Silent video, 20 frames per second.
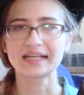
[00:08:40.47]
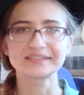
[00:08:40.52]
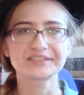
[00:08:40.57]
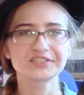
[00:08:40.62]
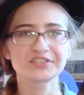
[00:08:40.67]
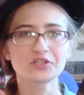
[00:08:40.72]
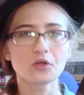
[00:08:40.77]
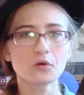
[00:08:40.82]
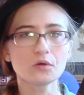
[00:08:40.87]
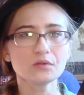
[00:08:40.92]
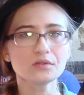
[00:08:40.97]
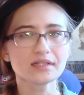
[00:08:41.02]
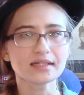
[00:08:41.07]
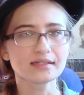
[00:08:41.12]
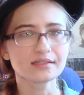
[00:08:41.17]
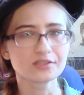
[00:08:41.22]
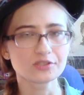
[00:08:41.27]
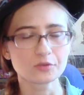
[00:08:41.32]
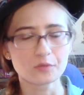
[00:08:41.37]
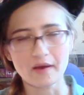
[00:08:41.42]
It's told
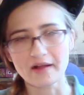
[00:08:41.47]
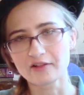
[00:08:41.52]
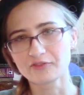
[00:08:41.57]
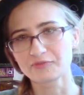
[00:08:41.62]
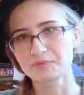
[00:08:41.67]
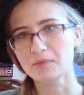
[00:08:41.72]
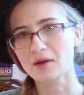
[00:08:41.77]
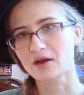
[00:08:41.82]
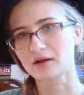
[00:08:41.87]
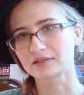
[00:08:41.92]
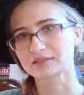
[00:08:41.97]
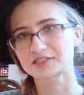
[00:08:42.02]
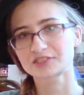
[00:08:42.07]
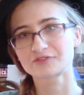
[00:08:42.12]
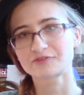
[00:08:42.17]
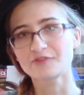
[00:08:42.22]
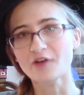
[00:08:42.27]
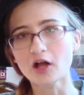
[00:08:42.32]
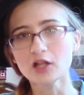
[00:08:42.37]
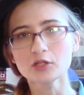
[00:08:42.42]
in 12 parts,
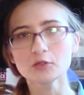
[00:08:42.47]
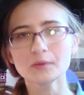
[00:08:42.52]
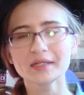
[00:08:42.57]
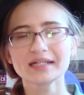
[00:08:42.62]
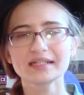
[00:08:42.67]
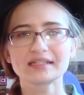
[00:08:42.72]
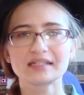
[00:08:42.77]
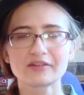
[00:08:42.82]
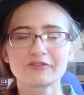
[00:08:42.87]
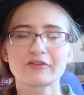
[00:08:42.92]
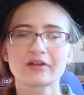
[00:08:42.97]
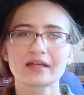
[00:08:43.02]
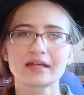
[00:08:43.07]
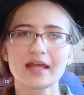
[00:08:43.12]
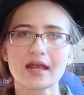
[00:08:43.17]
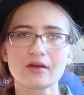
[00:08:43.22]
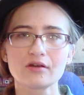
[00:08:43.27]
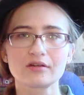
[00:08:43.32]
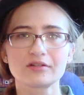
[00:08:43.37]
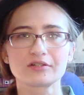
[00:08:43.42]
following different
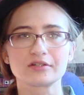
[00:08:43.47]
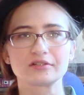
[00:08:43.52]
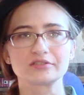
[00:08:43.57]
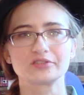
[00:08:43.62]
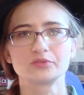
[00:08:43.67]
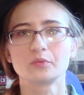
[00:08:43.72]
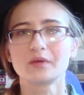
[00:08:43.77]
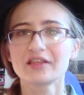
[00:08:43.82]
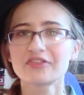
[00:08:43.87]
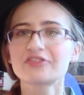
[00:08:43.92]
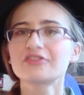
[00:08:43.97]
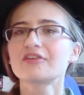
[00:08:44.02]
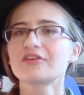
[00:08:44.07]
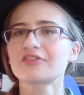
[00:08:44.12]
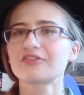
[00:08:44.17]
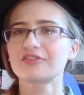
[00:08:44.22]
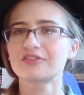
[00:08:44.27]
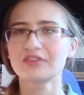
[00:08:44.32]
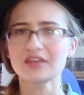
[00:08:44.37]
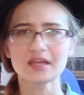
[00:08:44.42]
characters, with the
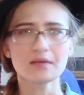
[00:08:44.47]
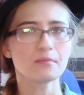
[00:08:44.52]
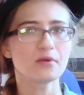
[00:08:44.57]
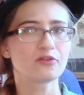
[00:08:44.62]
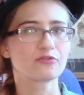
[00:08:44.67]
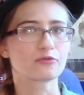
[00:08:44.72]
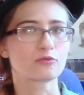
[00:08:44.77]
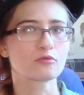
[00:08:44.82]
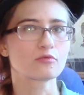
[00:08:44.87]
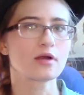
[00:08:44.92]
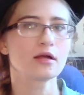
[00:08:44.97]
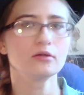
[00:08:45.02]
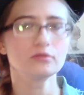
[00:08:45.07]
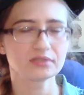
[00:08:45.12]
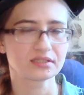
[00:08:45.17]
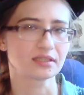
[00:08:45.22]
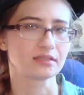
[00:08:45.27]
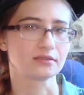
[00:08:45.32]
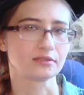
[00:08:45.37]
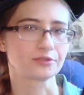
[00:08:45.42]
theme of
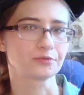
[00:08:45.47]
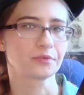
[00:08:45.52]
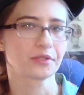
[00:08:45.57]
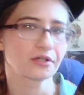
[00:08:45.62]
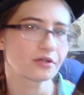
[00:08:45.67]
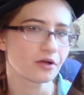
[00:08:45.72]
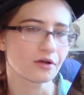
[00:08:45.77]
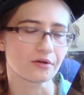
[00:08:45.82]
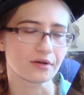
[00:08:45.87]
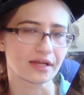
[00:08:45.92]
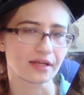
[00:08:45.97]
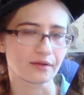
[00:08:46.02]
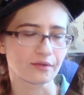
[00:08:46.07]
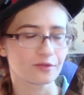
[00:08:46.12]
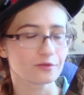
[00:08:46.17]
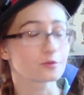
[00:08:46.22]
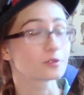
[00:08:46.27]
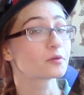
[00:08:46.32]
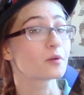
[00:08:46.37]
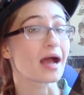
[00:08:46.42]
roses recurring
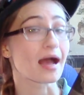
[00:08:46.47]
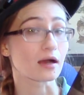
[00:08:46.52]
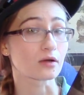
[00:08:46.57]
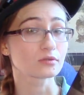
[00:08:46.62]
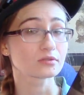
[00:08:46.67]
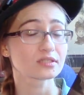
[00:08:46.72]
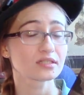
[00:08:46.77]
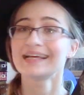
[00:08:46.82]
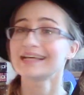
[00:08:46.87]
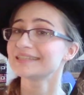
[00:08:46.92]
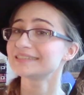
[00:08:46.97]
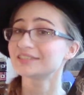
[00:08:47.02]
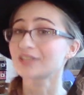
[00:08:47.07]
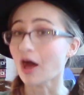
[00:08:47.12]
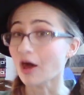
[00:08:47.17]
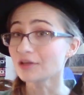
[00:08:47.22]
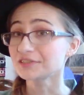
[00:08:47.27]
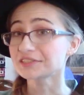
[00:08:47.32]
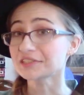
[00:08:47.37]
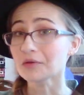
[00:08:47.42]
throughout. It's
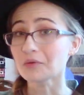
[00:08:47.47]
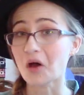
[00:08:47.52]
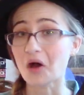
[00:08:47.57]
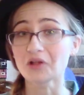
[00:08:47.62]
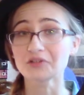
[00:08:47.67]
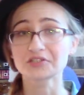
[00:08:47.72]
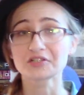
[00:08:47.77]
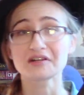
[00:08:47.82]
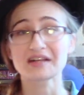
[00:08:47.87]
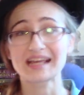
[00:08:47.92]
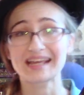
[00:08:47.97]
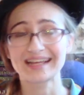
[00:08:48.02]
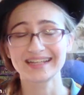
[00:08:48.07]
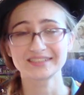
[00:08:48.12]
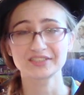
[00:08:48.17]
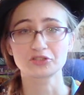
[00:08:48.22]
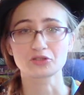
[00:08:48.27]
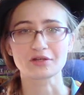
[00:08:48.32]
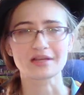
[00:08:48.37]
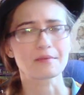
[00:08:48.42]
also alternate
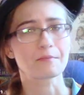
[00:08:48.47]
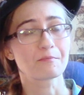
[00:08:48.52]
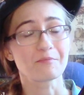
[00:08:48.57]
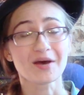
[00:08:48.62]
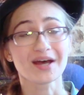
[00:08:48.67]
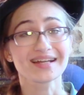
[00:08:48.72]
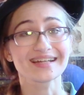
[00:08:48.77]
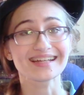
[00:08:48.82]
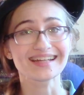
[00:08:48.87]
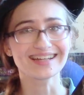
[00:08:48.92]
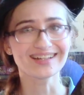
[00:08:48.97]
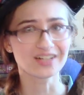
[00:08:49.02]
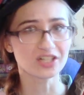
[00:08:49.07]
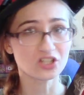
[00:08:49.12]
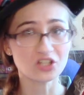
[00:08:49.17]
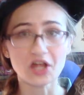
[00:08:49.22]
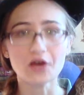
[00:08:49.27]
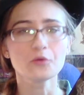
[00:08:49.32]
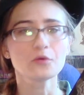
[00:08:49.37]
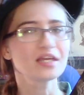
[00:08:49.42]
history, but in a
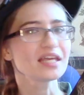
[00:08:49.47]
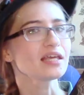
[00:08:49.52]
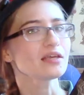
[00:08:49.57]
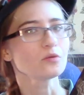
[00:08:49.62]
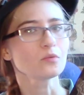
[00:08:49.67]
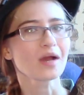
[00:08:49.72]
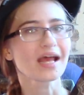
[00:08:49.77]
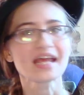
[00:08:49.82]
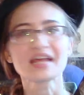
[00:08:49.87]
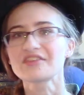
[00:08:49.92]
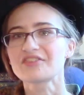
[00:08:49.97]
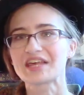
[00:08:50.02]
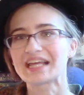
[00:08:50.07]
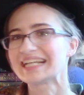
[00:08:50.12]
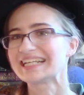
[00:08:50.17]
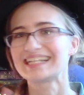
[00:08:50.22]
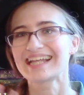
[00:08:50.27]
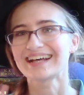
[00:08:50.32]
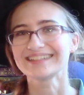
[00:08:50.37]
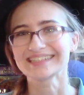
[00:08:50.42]
low-key way
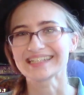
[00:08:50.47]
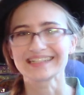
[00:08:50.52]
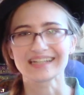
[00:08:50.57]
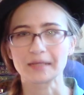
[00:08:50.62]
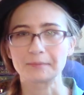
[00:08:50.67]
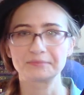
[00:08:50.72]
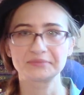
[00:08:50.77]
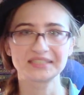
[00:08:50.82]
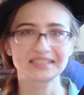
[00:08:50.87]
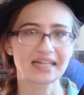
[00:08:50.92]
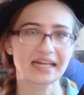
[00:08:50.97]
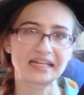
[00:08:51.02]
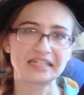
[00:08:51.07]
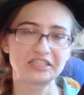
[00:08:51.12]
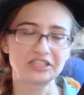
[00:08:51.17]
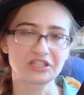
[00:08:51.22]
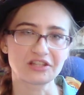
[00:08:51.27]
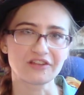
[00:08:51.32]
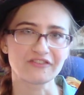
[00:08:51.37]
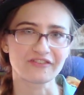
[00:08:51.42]
that doesn't
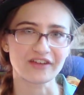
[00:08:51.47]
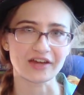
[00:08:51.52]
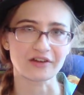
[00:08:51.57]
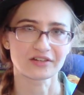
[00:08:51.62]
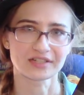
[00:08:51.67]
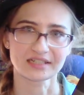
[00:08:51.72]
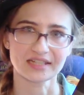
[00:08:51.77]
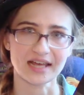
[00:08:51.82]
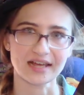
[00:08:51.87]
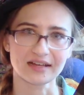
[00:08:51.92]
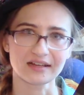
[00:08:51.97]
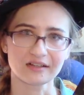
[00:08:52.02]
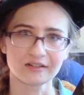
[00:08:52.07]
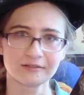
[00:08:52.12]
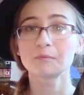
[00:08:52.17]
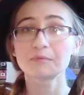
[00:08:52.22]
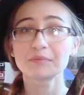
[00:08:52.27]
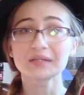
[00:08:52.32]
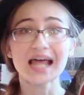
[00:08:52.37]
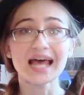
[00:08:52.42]
upstage the fairy
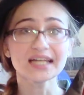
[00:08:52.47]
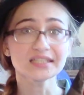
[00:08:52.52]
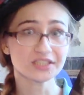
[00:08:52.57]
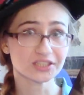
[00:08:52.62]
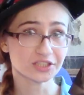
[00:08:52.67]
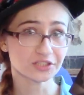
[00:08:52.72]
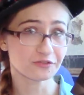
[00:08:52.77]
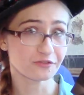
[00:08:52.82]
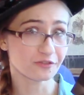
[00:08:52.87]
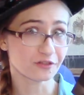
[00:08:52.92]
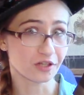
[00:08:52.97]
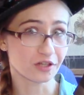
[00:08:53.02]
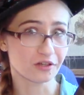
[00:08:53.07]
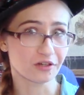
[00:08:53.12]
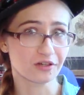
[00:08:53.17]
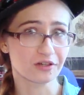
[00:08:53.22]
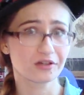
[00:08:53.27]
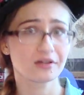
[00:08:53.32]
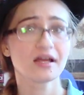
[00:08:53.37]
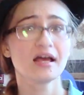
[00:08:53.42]
tale. Blanche
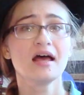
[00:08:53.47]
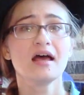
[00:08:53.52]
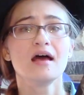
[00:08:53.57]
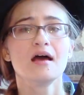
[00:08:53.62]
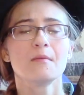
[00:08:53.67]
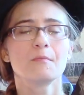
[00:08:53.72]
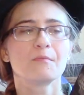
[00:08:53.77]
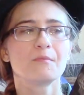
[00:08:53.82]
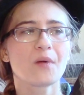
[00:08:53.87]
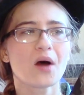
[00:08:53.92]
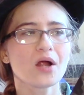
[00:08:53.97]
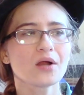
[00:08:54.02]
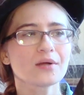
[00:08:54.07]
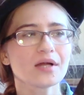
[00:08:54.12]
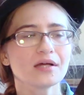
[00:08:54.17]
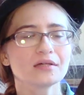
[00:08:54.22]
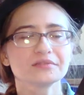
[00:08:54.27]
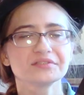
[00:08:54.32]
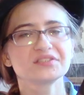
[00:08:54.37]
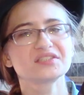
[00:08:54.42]
Fleur
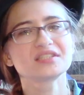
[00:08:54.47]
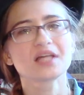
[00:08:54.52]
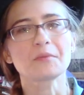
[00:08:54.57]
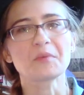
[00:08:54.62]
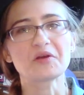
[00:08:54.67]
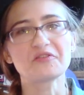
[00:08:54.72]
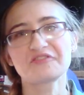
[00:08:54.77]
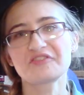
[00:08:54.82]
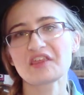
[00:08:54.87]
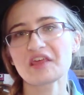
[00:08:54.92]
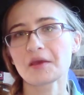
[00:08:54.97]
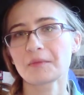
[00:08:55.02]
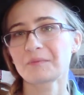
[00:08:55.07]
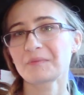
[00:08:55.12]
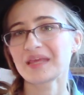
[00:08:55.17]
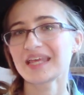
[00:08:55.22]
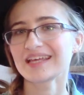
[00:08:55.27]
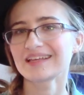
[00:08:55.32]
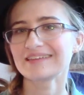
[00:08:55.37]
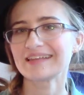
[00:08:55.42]
borrows some of the
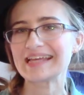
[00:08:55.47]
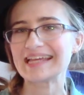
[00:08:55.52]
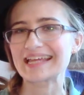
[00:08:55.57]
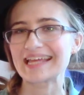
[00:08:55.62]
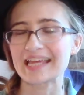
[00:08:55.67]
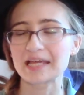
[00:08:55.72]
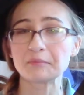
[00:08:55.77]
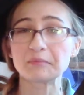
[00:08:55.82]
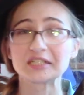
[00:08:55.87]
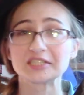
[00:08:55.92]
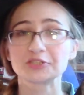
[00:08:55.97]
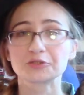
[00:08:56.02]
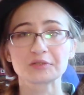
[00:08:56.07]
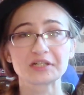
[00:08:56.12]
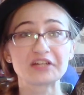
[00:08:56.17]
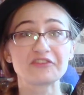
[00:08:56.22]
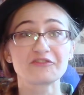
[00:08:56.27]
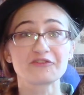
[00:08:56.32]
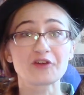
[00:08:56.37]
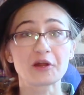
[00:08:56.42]
appealing
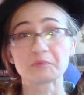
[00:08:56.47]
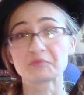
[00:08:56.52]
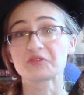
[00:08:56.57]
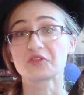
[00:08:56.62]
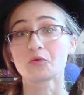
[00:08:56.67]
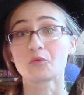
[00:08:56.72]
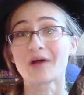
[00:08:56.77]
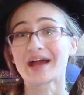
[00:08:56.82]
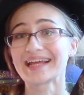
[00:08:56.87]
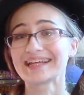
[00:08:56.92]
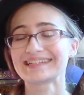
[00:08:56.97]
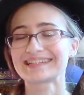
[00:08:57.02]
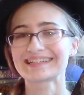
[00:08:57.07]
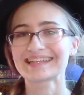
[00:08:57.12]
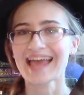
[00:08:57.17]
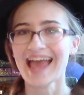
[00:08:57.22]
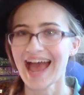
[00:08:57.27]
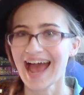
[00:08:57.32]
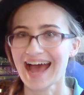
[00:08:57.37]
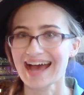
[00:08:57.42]
imagery from The White
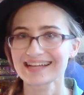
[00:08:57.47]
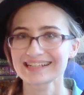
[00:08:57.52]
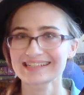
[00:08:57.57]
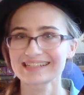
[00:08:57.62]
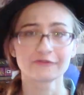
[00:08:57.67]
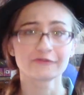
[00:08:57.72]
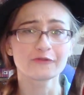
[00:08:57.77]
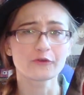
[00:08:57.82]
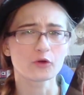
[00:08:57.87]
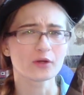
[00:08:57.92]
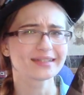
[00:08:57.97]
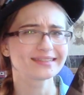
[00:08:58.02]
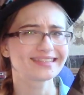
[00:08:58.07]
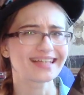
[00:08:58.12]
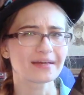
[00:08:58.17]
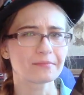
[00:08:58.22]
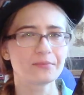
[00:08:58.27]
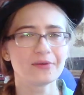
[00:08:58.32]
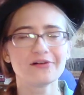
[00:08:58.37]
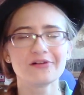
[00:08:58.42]
Cat, for
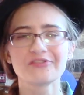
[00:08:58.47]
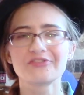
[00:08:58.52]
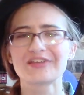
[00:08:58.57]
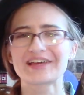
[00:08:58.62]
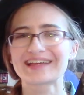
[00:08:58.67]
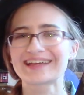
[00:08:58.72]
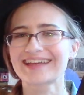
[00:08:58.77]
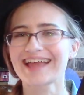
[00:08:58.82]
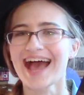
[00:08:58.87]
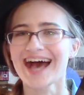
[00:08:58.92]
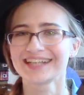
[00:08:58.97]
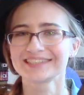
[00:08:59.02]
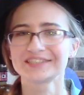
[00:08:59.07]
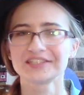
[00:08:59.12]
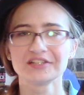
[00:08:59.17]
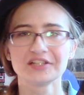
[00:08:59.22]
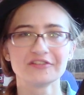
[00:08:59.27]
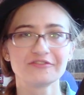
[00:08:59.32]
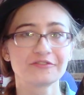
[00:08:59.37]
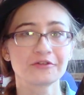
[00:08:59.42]
example, the
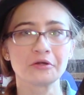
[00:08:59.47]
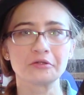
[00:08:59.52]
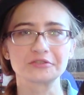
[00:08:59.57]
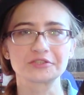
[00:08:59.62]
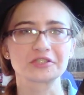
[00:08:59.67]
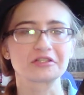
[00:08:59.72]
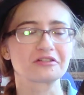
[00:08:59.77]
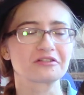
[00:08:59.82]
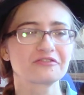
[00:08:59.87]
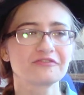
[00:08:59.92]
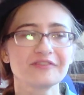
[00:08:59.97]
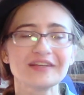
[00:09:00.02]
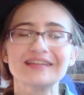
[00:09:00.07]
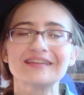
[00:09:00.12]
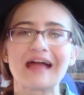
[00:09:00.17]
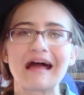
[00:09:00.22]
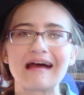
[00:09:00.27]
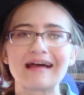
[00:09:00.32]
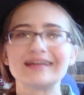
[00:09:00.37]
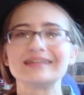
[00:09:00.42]
castle of cultured
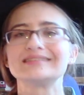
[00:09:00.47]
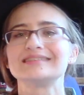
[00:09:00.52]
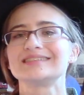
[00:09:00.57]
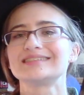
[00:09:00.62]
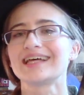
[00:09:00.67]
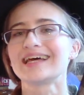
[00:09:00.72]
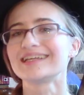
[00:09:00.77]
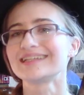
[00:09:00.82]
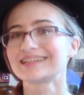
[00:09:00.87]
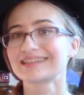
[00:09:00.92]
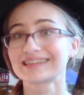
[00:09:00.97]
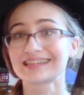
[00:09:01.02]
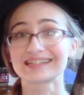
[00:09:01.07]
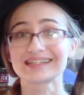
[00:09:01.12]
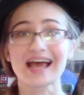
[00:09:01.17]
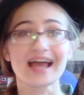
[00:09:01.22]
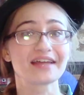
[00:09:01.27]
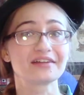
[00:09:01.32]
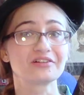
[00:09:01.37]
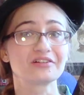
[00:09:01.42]
felines and the
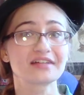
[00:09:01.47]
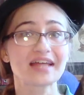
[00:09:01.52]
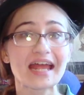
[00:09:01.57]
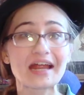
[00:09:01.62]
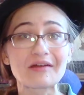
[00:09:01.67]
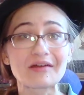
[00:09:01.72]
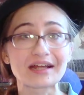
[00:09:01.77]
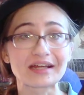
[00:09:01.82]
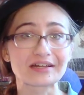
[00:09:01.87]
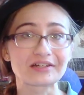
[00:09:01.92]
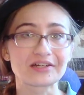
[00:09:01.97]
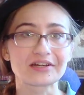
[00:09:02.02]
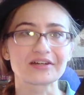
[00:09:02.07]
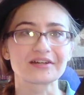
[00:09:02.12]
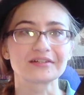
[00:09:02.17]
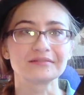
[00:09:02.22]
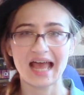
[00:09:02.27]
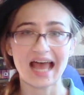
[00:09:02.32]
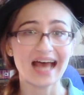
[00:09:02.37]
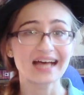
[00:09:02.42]
title
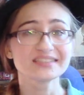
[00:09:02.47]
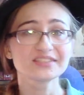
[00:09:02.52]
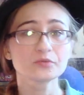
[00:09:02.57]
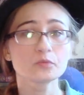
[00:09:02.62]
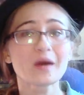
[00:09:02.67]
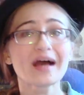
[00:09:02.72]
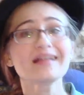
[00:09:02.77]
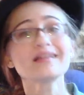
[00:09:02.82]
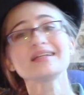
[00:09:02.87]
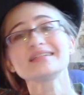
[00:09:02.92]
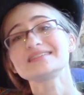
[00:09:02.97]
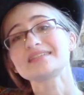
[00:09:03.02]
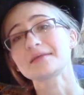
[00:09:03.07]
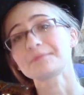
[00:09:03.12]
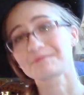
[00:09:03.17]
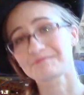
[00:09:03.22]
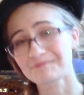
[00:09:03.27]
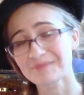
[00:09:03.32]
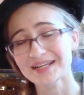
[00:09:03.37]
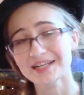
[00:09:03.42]
character, as well as
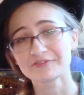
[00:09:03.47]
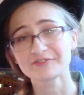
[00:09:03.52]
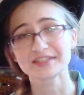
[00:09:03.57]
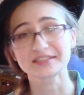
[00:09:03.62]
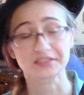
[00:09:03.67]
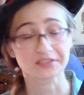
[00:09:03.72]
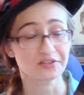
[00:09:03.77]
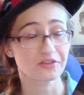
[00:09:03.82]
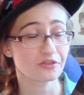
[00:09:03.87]
a bit of its